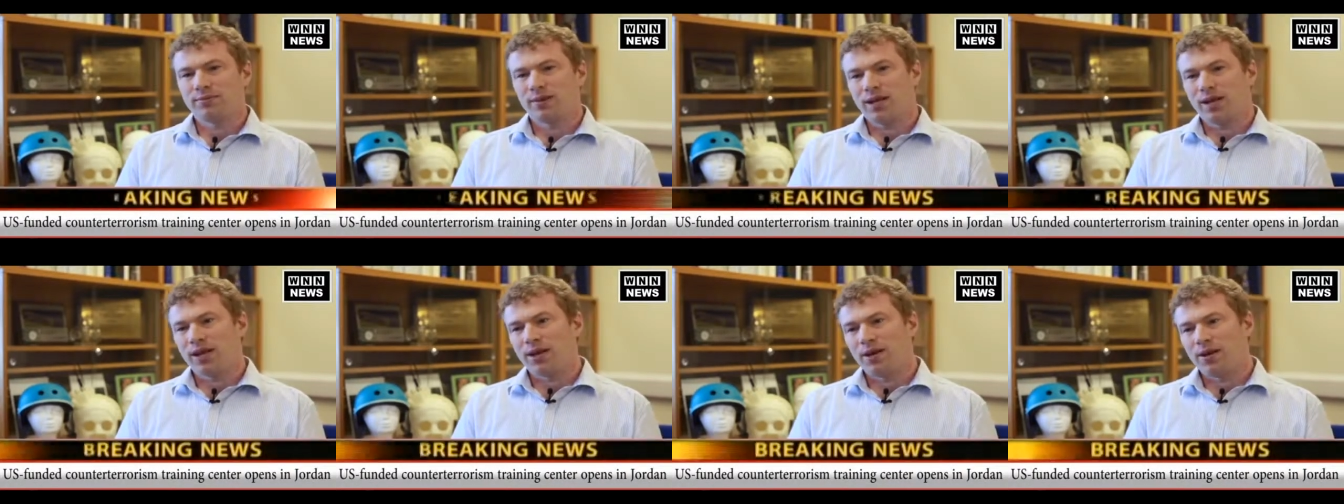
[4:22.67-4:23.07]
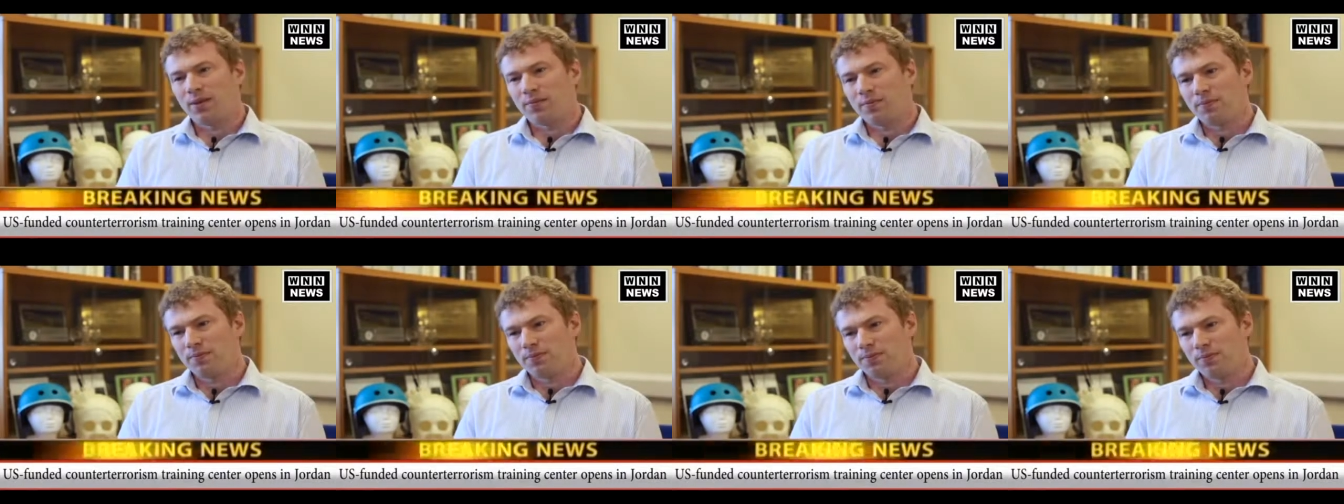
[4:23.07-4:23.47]

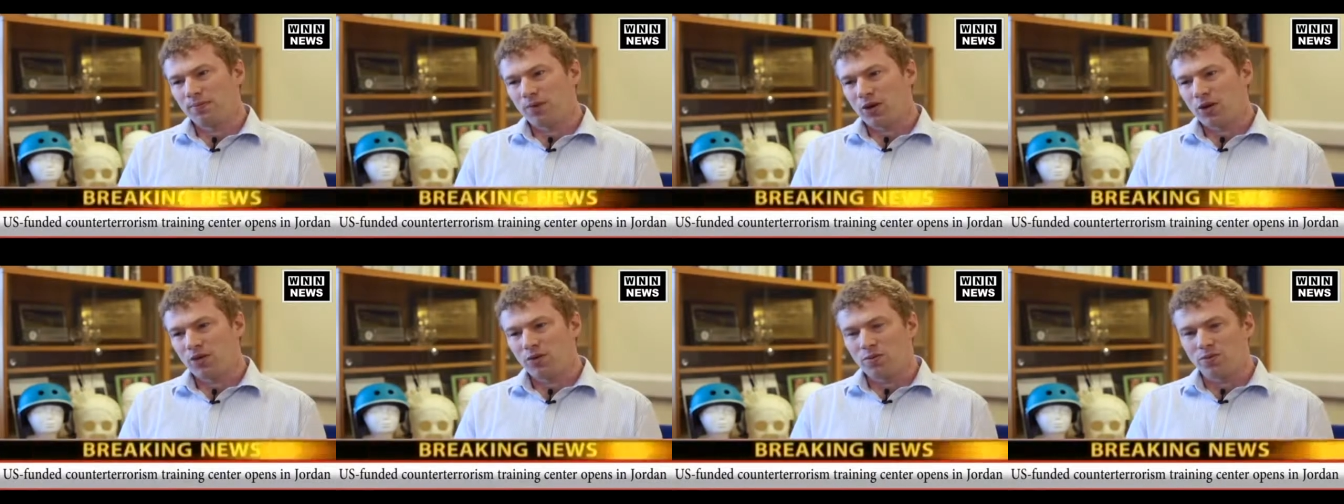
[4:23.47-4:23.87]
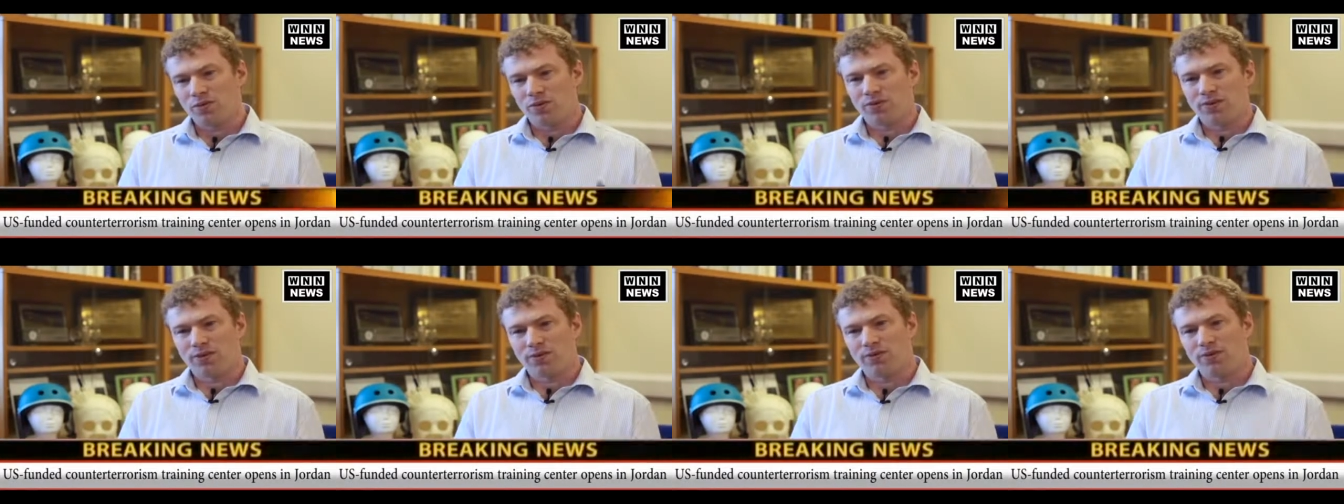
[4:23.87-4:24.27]
a number
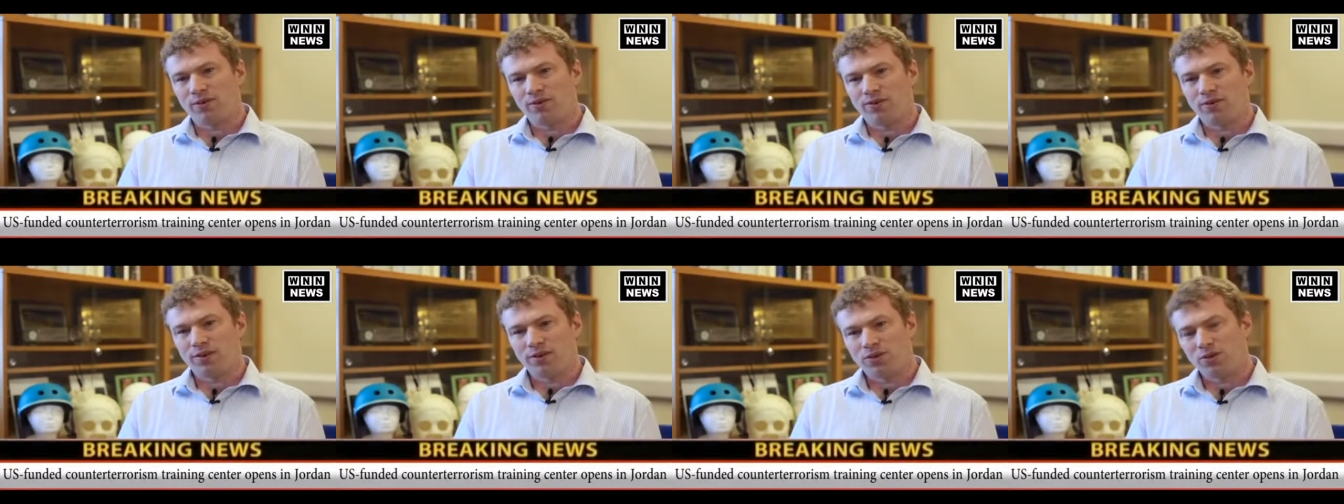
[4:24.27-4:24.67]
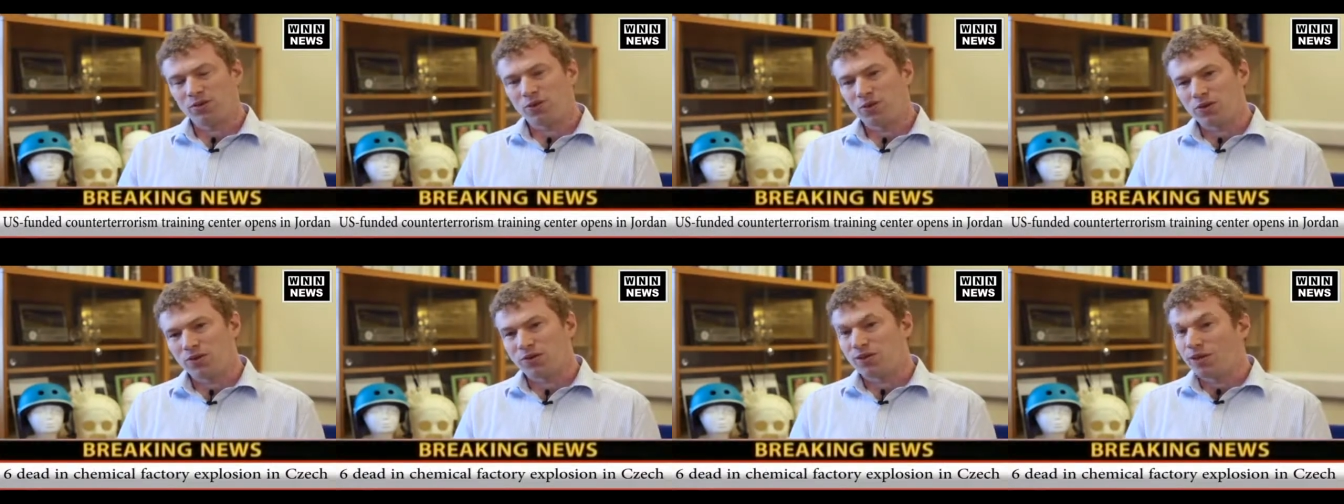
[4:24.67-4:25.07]
of different
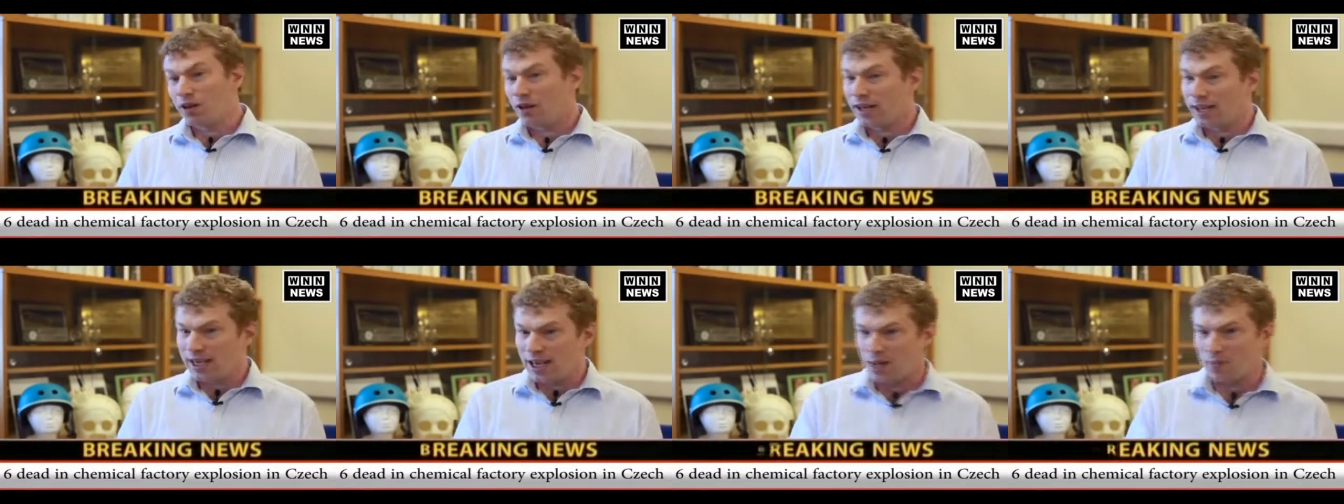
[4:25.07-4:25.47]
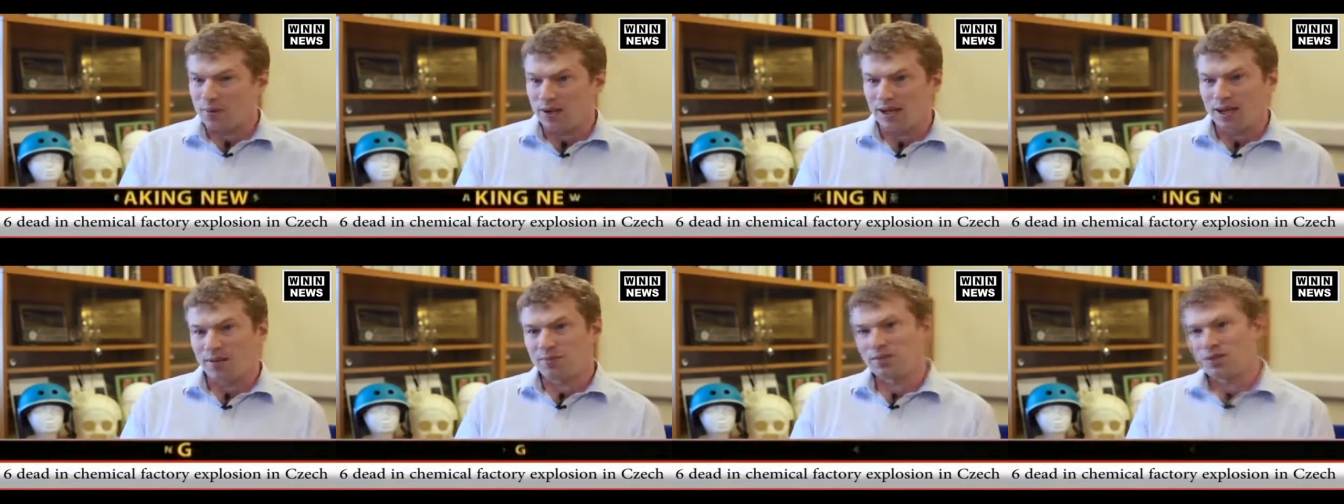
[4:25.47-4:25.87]
disorders like
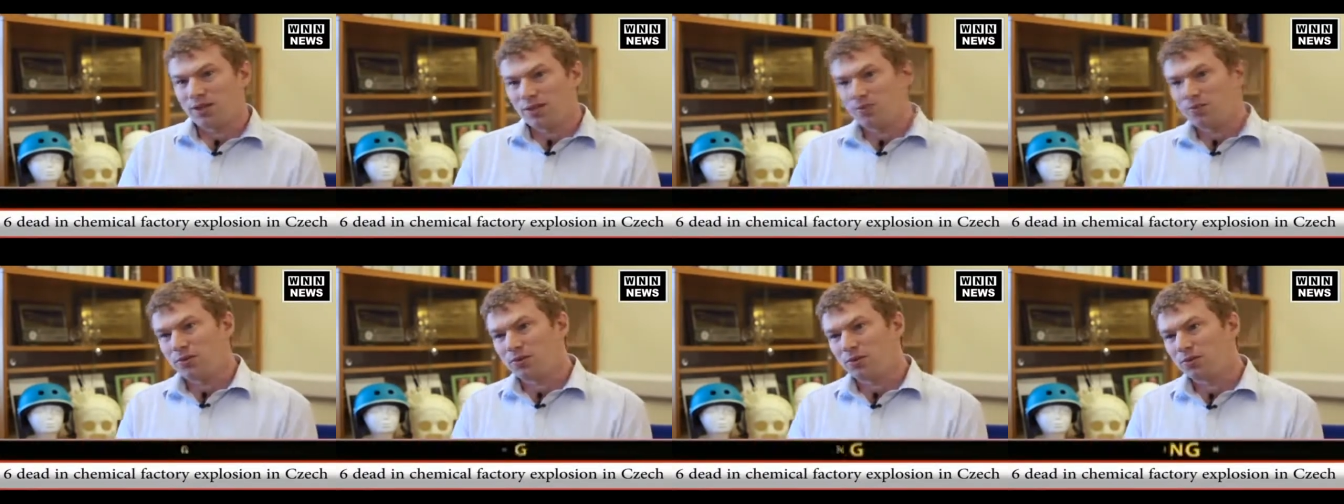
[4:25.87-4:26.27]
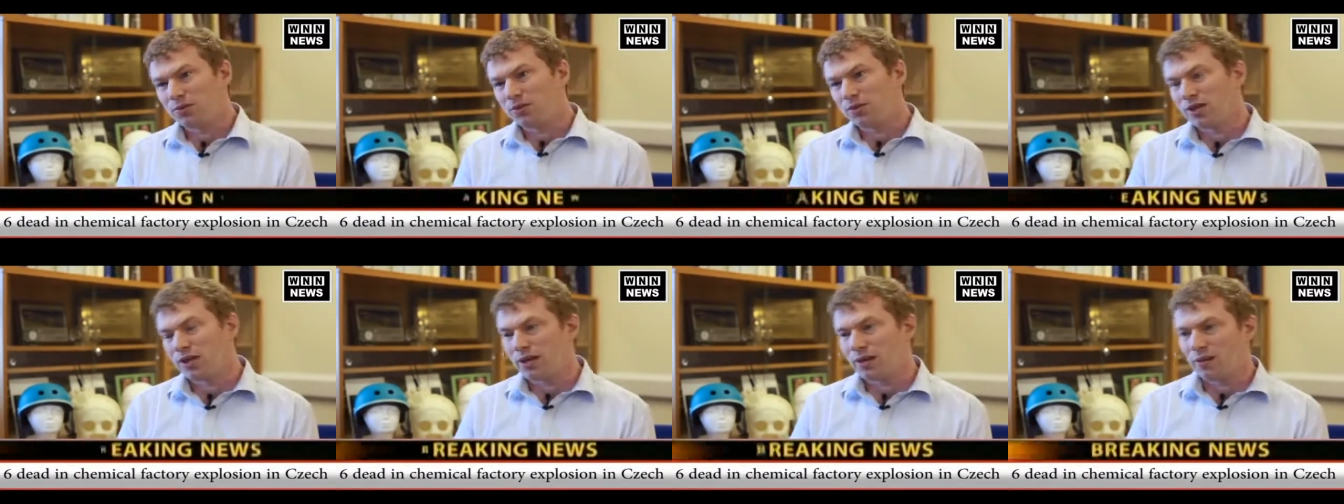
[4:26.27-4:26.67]
epilepsy, but
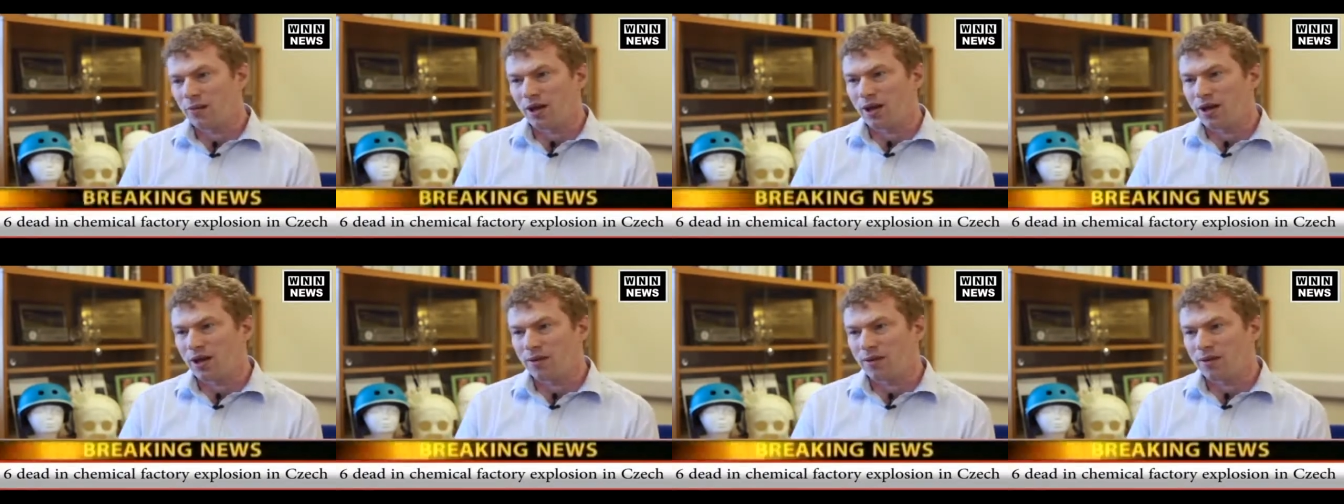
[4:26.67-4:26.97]
also